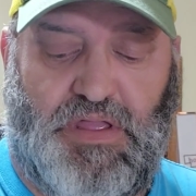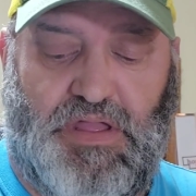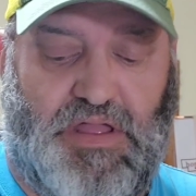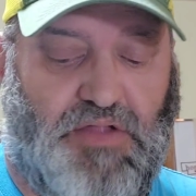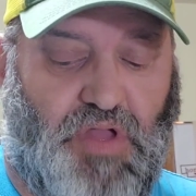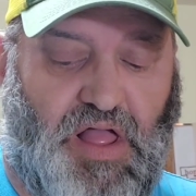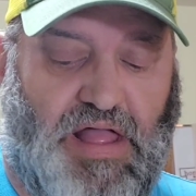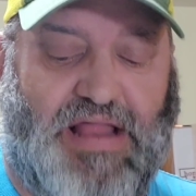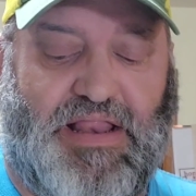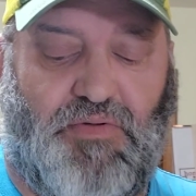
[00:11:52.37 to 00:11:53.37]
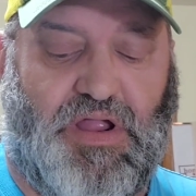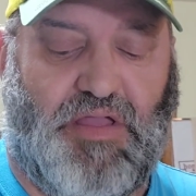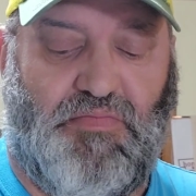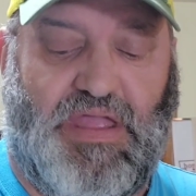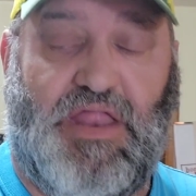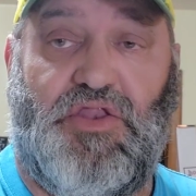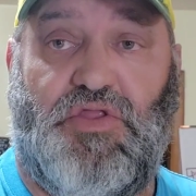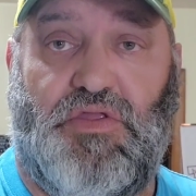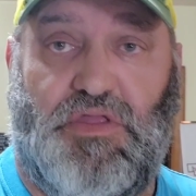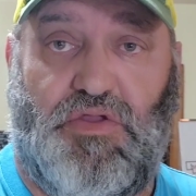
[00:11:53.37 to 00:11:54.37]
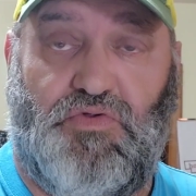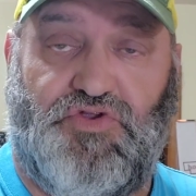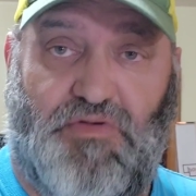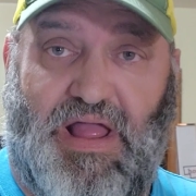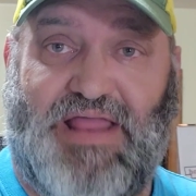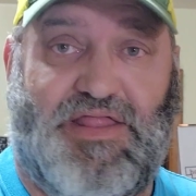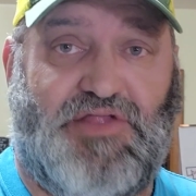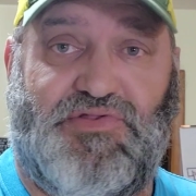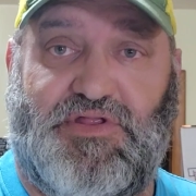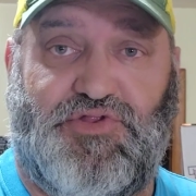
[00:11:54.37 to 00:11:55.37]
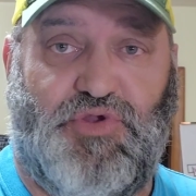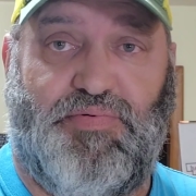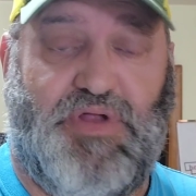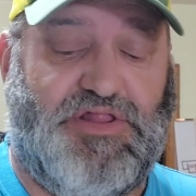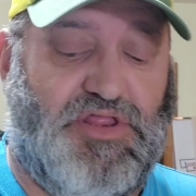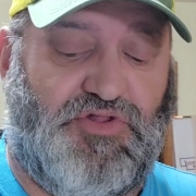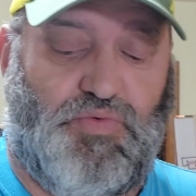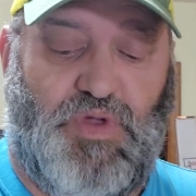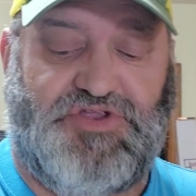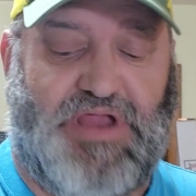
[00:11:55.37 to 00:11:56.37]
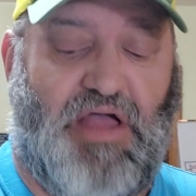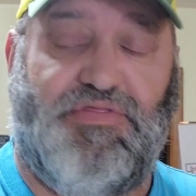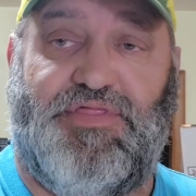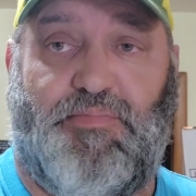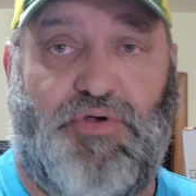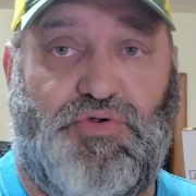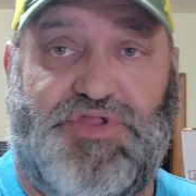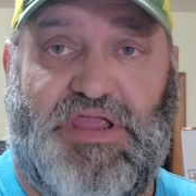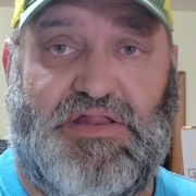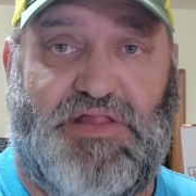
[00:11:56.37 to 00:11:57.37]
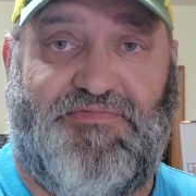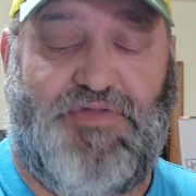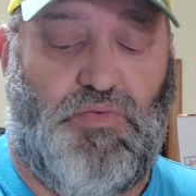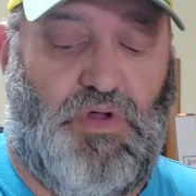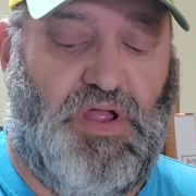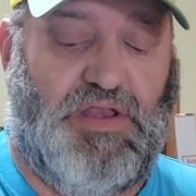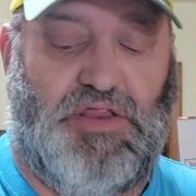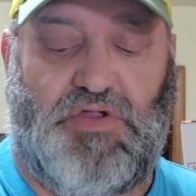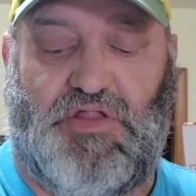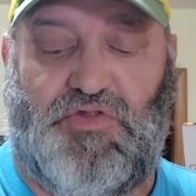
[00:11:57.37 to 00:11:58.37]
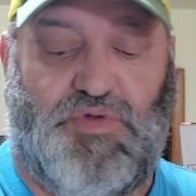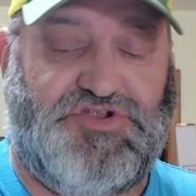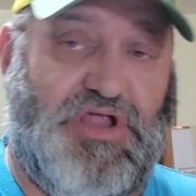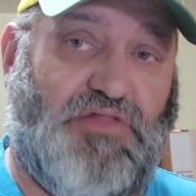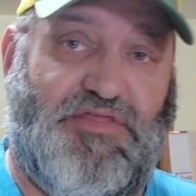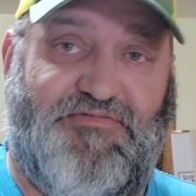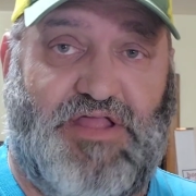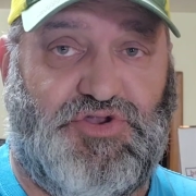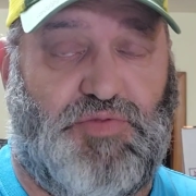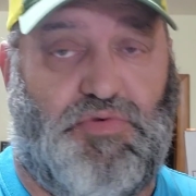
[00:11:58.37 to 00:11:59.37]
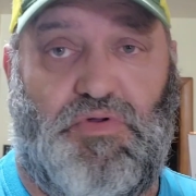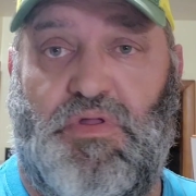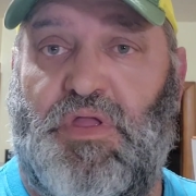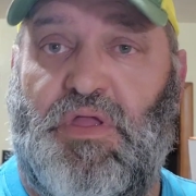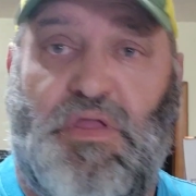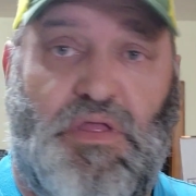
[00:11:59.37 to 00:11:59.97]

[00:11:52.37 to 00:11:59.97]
Uh, highly recommend you try this. It's super easy. Switch out the proteins if you want. You can switch out the vegetable.